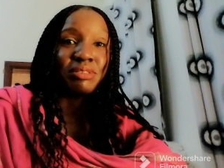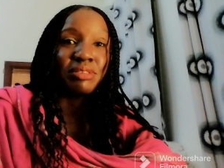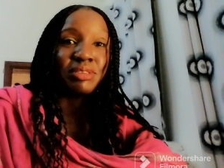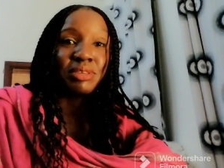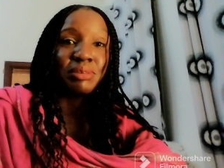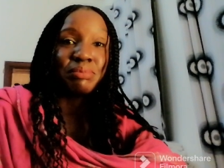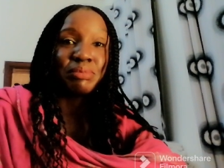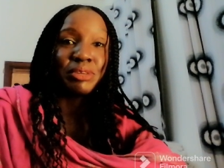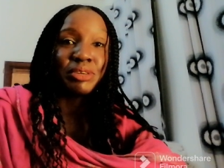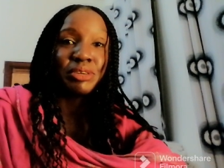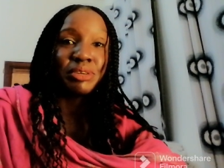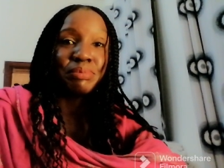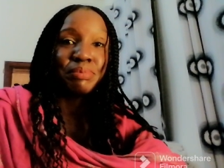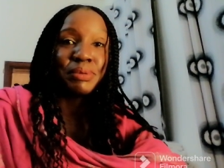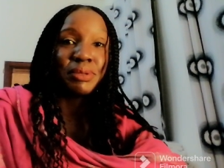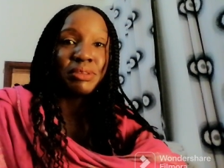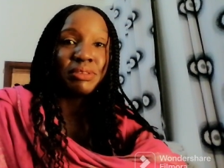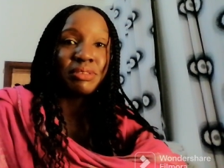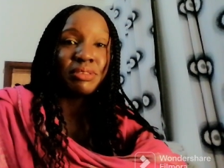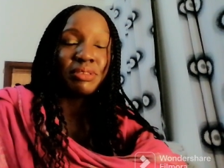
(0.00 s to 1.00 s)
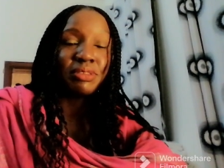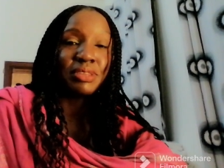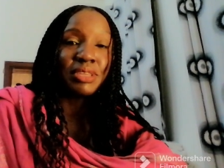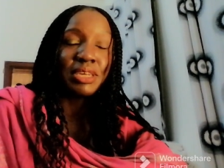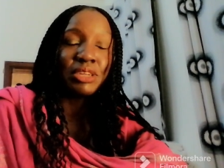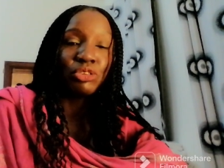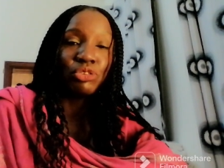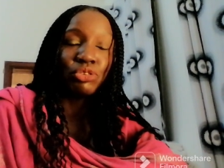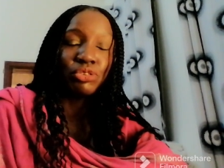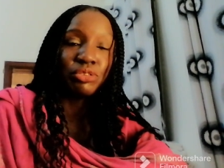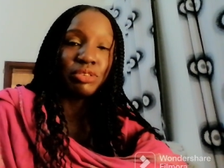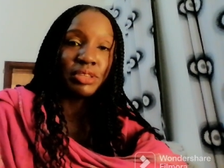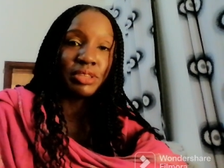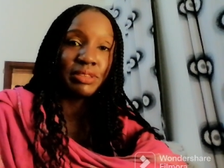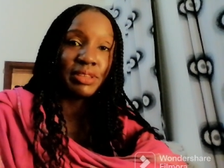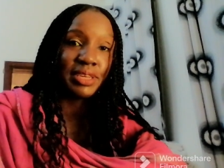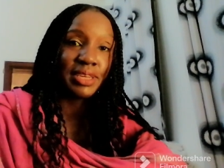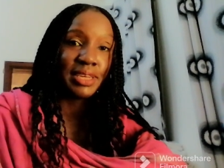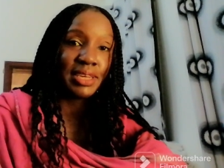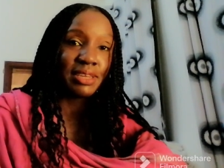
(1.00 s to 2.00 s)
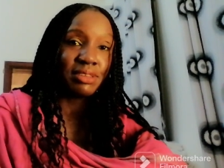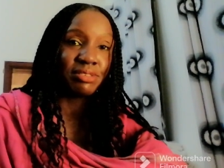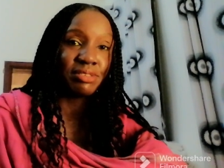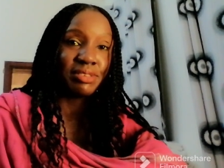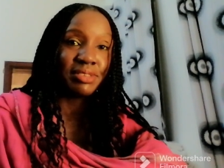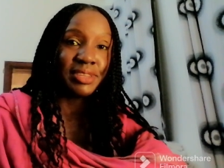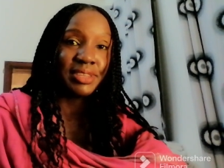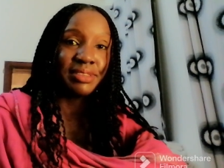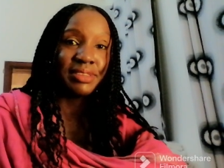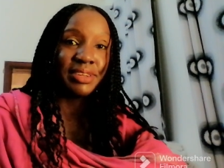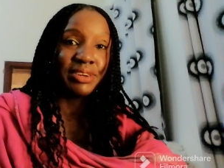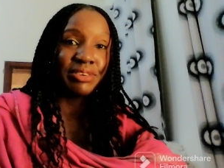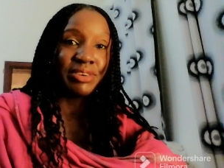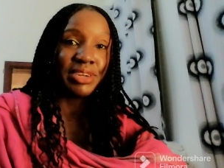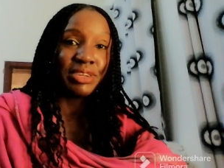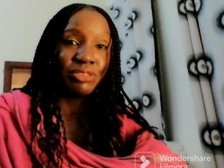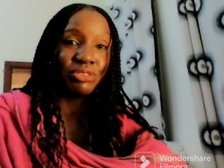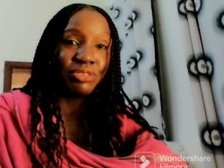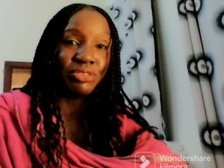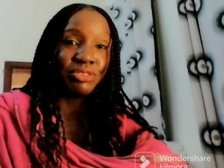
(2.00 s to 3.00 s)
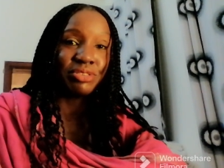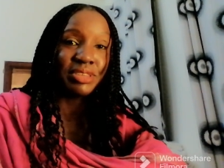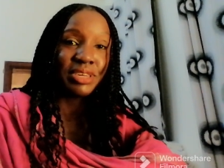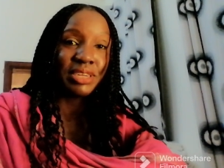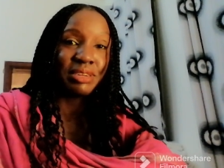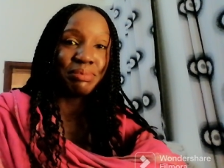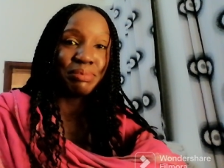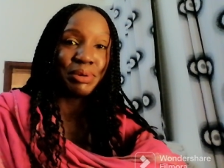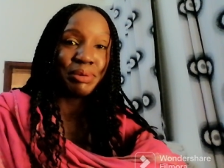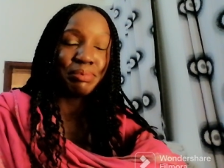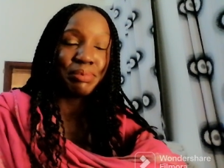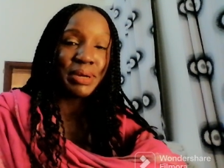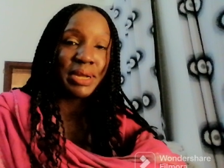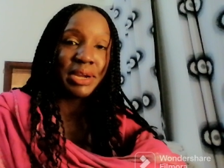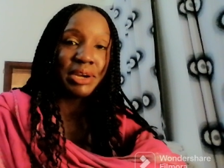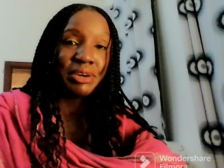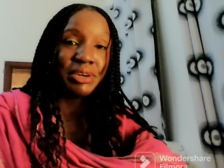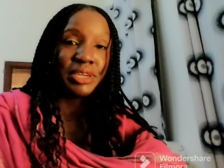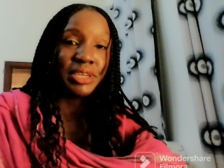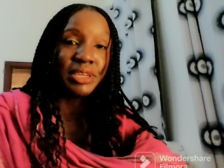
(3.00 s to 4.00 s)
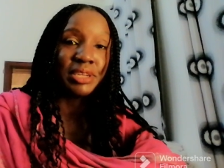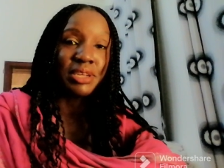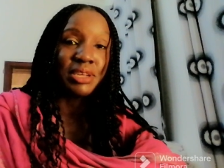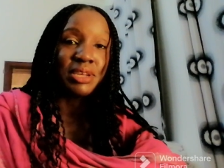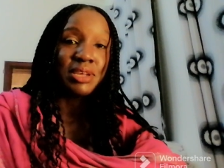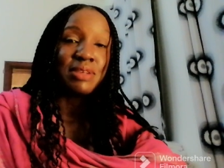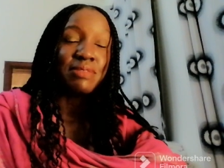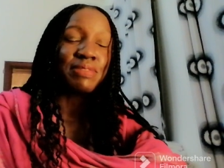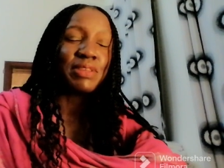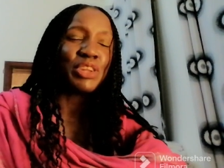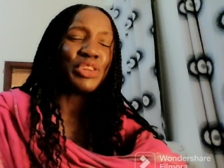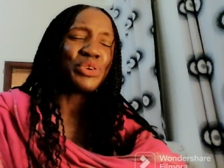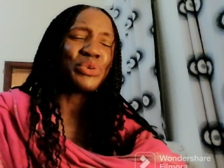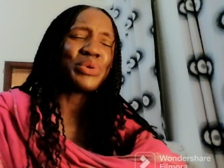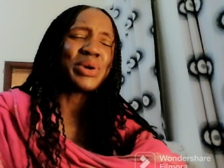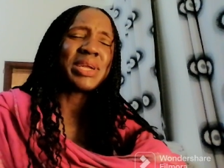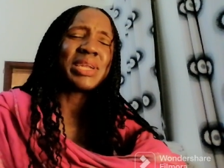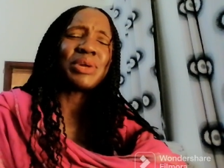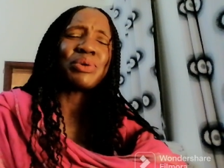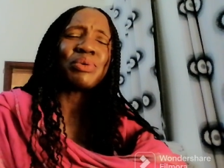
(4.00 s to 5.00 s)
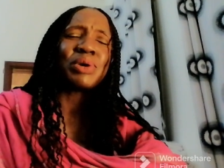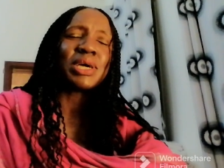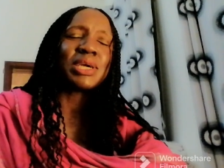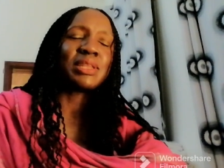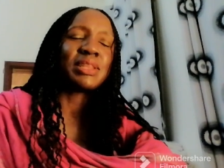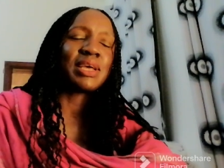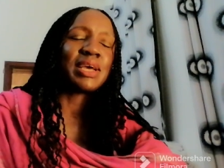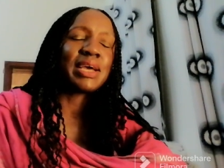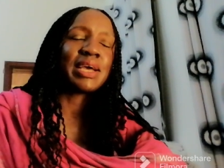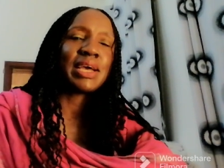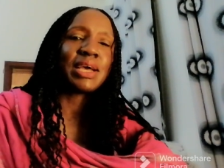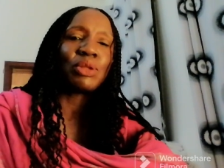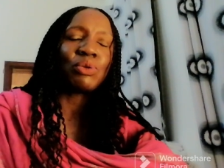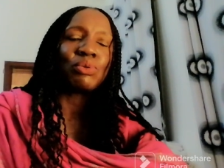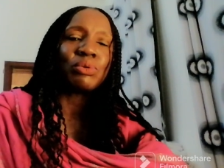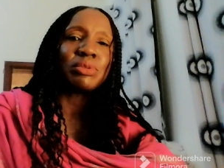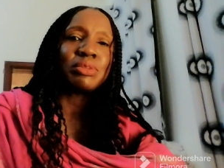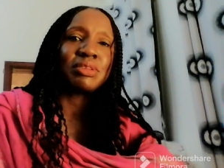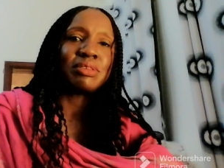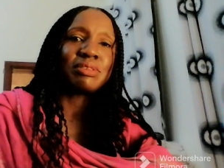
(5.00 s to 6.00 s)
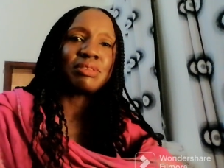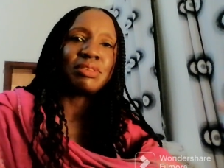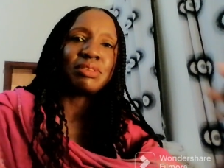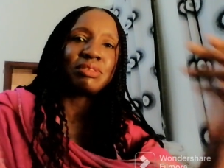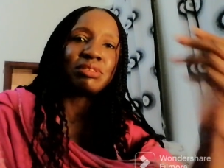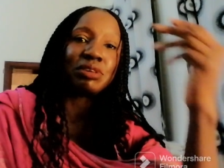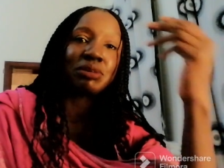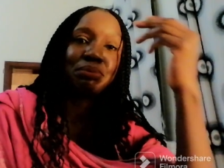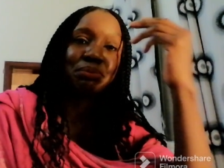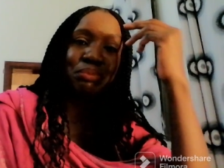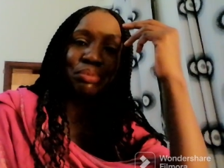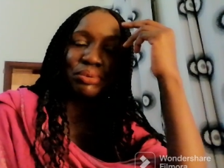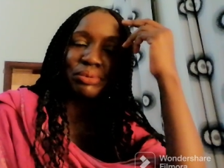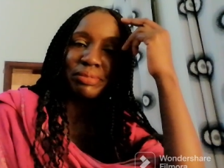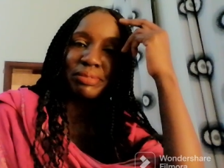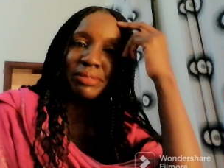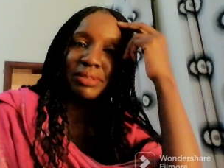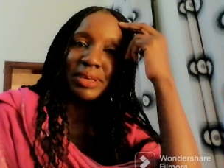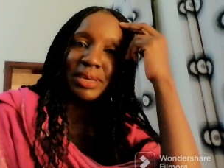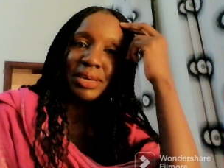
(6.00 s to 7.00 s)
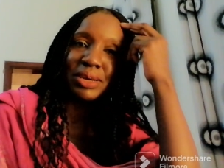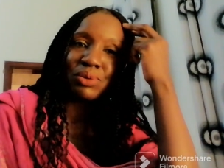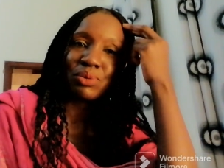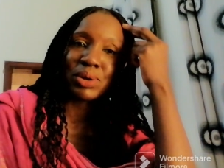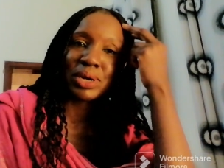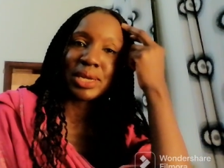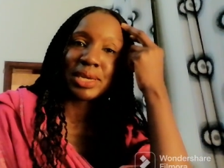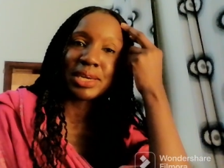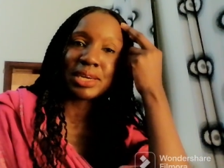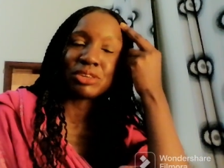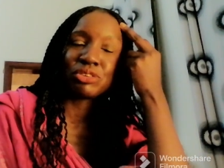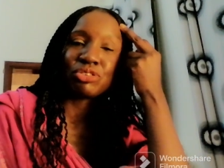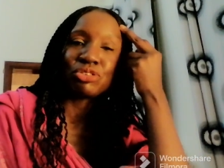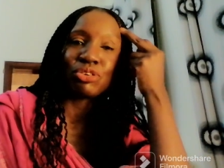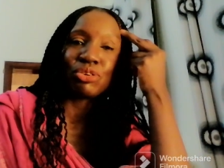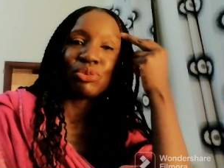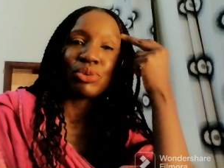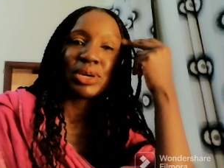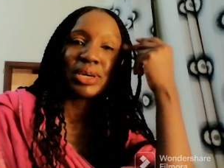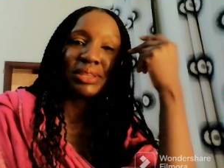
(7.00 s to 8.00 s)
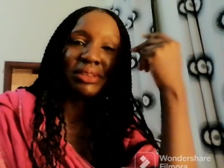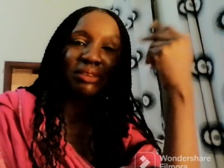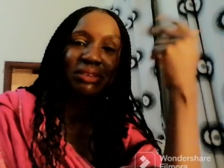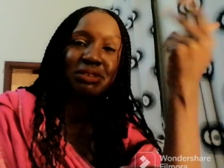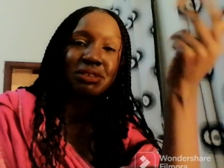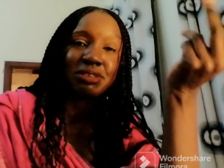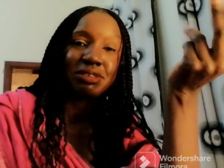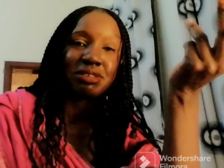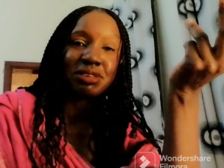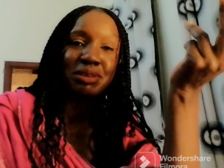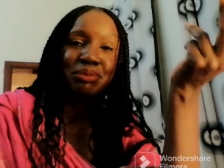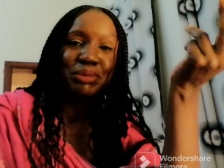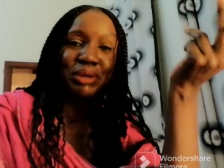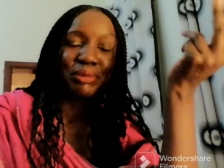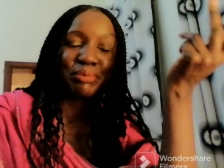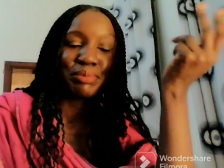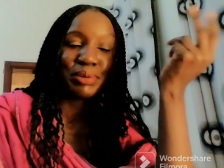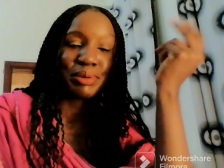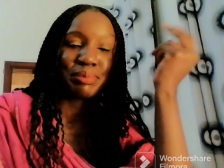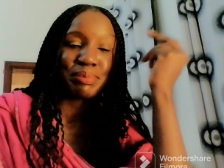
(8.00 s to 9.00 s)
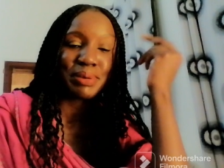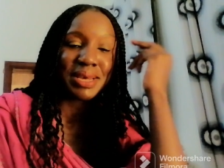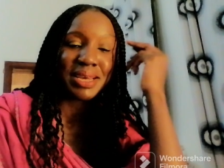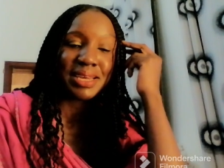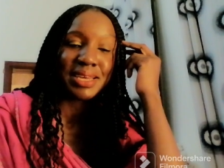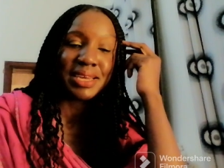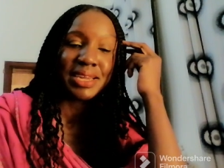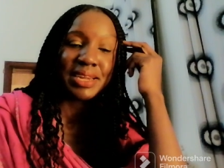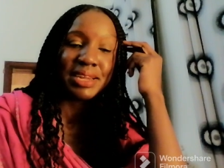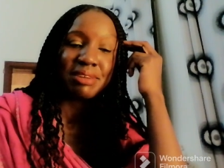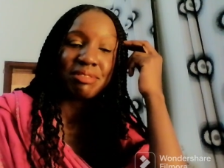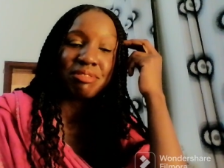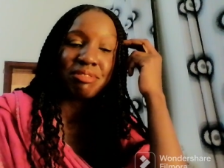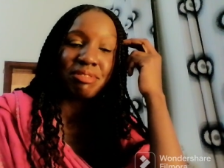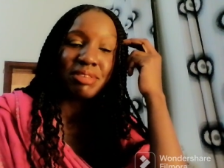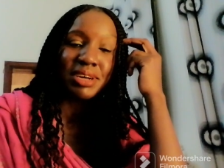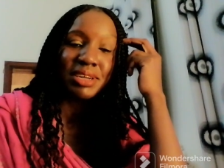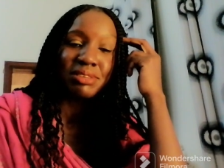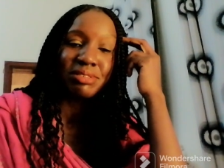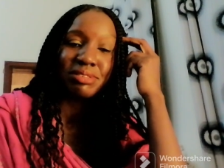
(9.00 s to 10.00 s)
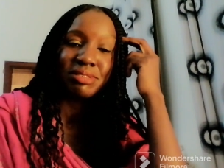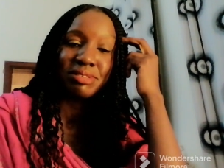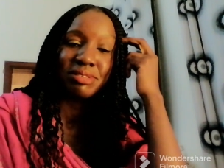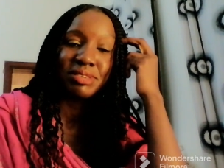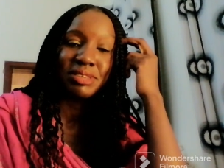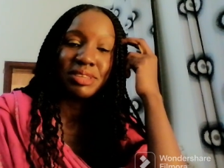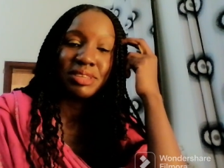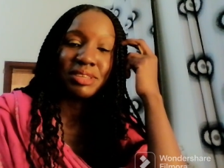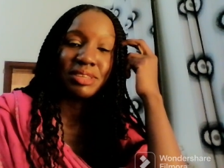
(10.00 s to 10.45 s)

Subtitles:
Some therapists tend to see the guests, then they run to start preparing. Then you wonder, why the hell was the system put there? Why can't you look at the system and prepare in advance?